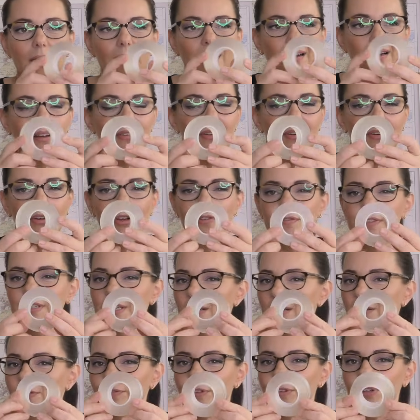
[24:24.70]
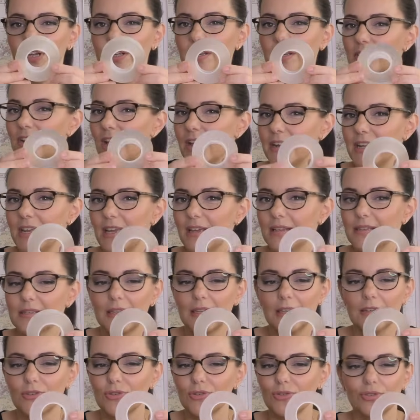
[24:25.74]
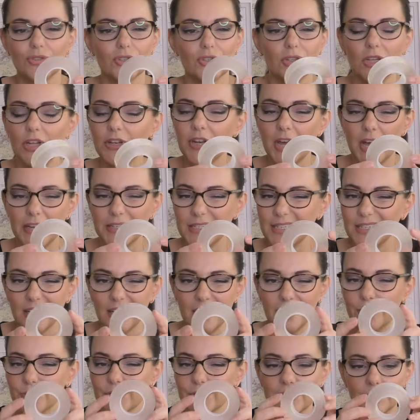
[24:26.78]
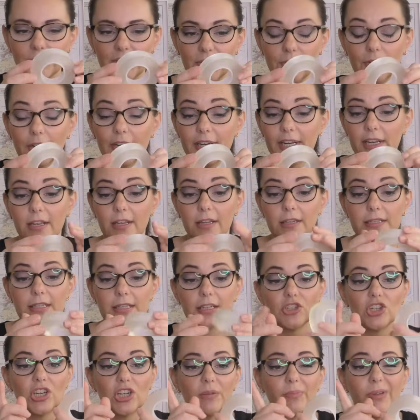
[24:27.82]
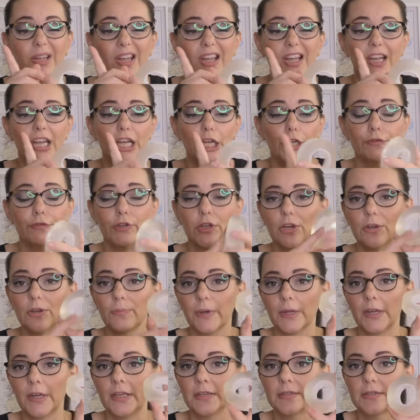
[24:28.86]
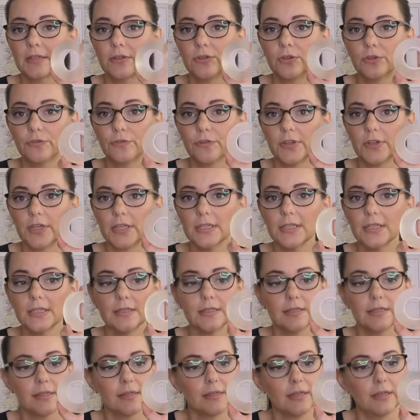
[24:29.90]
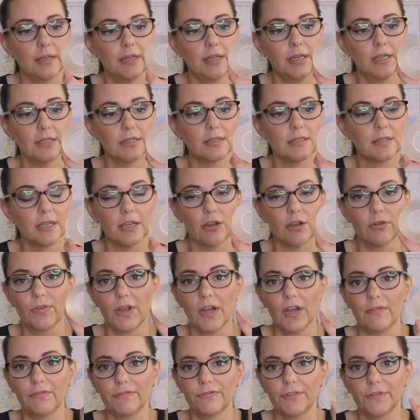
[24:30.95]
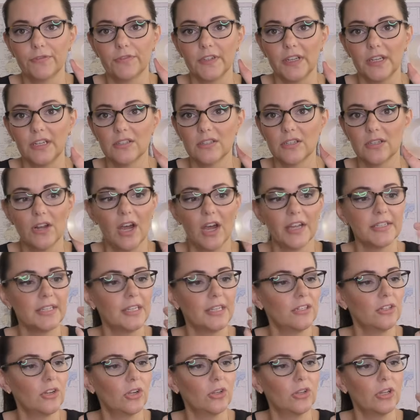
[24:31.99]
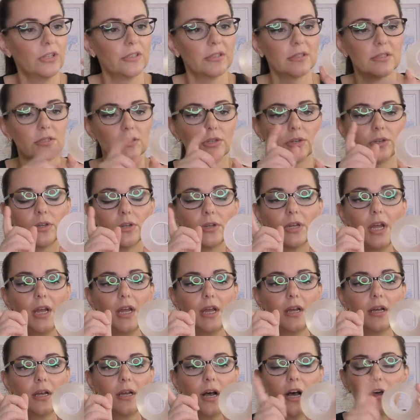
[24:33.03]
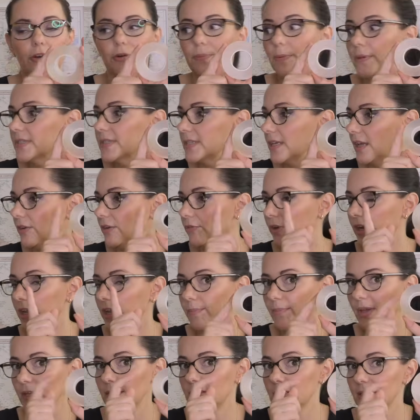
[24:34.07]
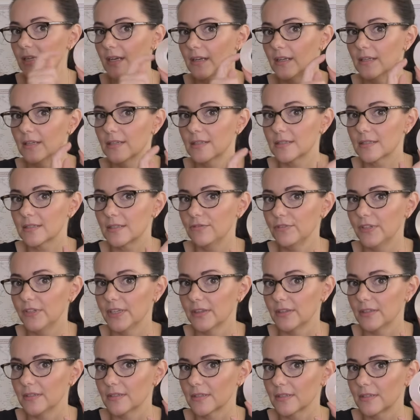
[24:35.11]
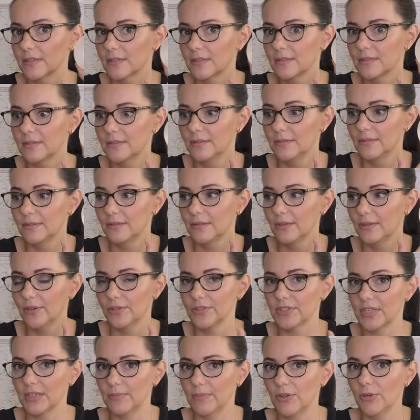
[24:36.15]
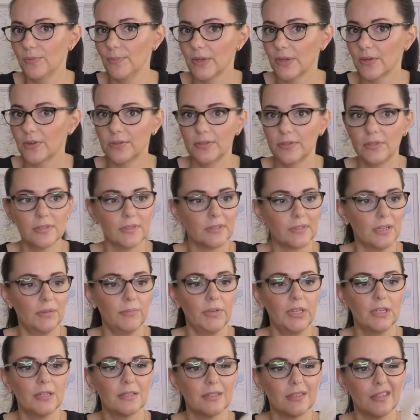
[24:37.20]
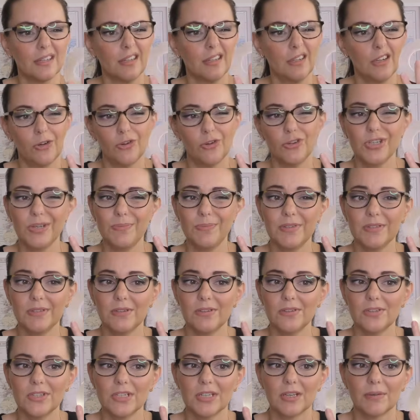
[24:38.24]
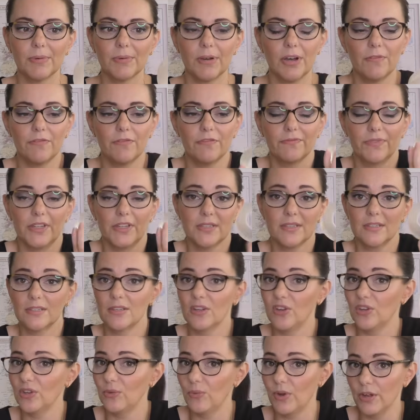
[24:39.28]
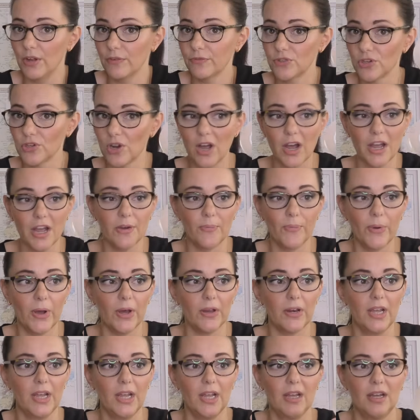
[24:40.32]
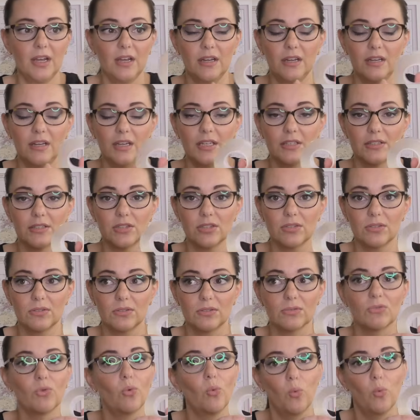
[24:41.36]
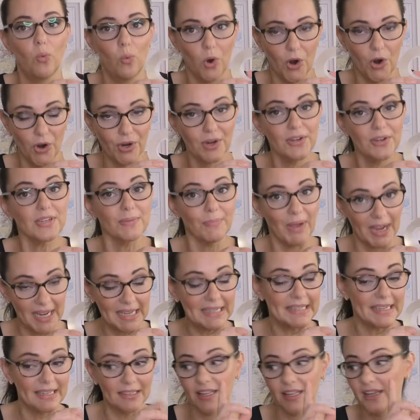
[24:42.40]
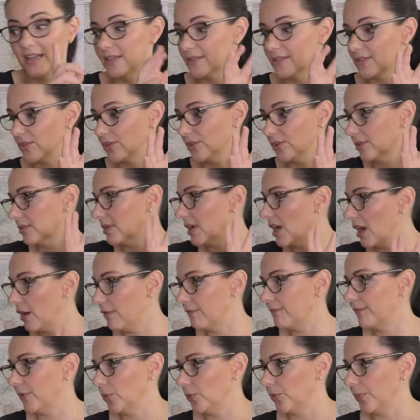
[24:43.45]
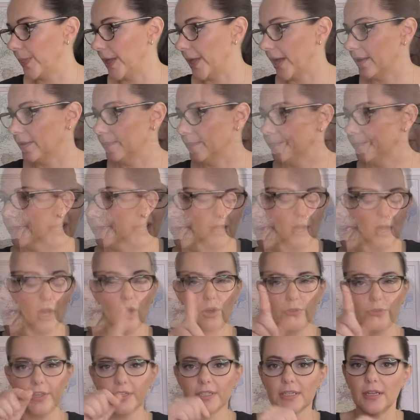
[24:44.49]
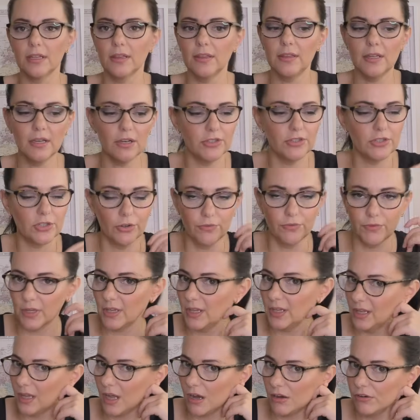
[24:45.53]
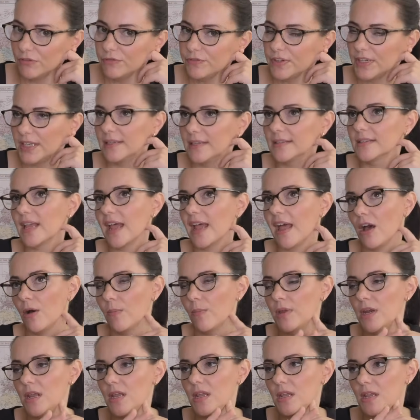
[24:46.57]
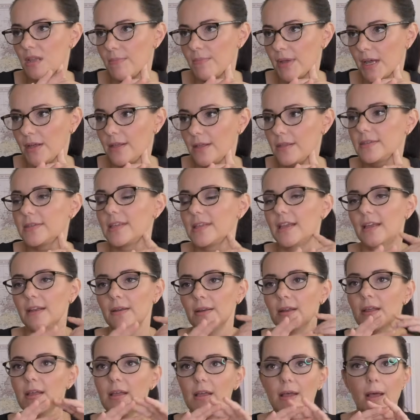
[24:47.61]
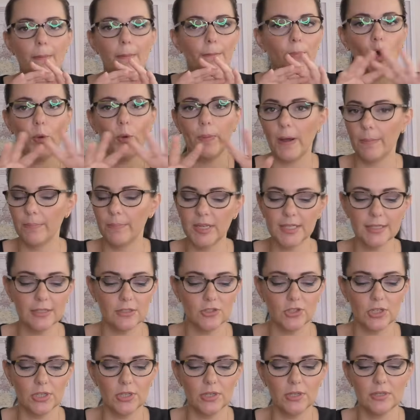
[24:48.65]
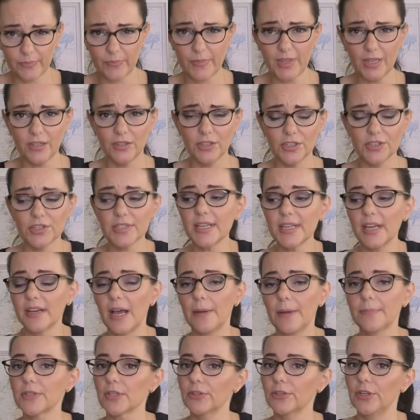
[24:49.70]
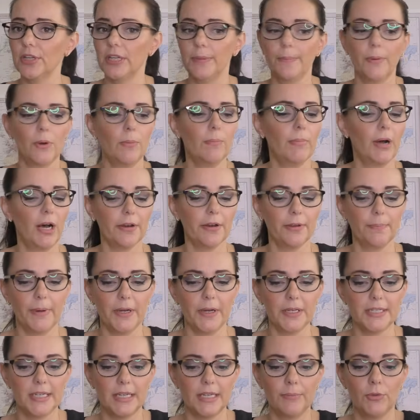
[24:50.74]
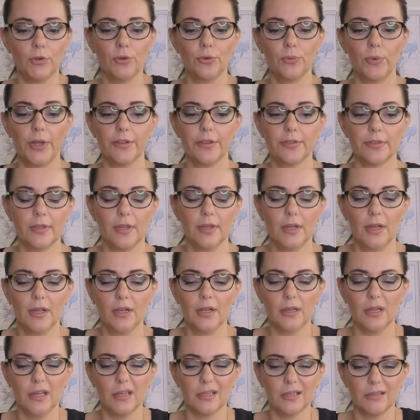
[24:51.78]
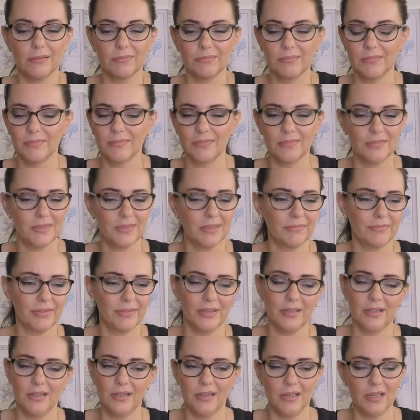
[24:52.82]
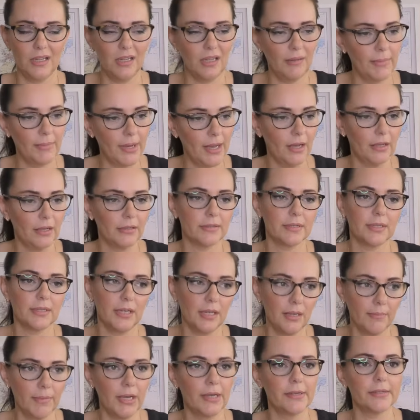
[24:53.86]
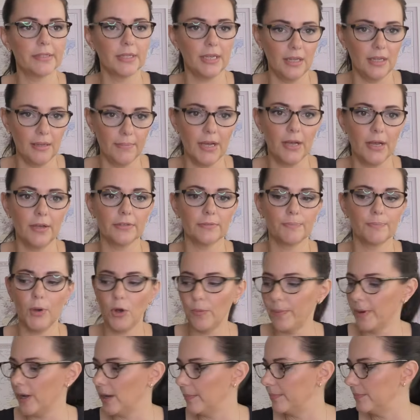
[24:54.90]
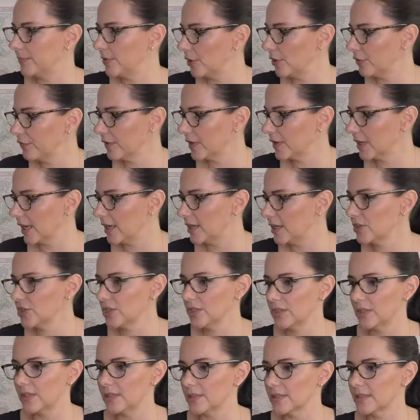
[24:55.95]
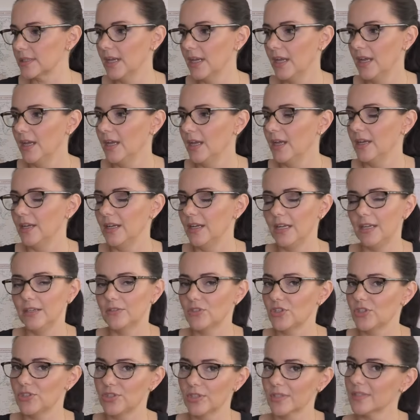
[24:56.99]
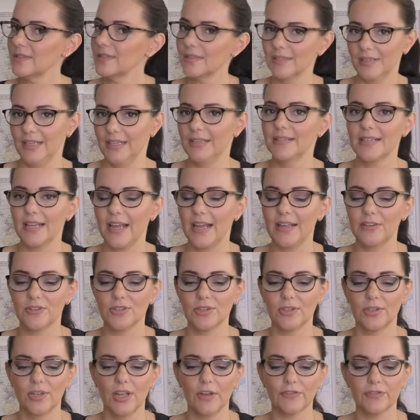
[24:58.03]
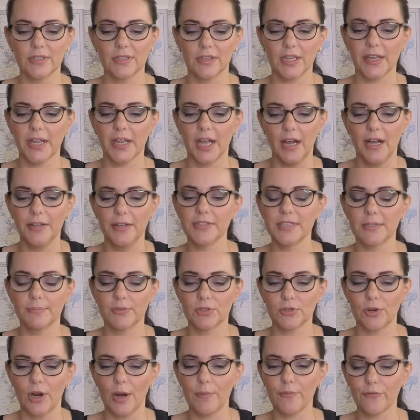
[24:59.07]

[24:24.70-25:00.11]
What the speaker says: I don't know, I've seen it for like 98 cents or $1.98 or something ridiculously cheap. If you go to Bunnings and look for this, it's like around $15 to $19. So 100% recommend getting stuff like this on TEMU, because I mean, it's like nanotape is nanotape. This is the only one I've tried, but it's worked amazingly, so can't fault that. Oh, that's the other thing I don't really love, is how many emails and pop-up messages. You just get absolutely bombarded by TEMU with like emails, pop-up notifications, it's just insane. So you have to like unsubscribe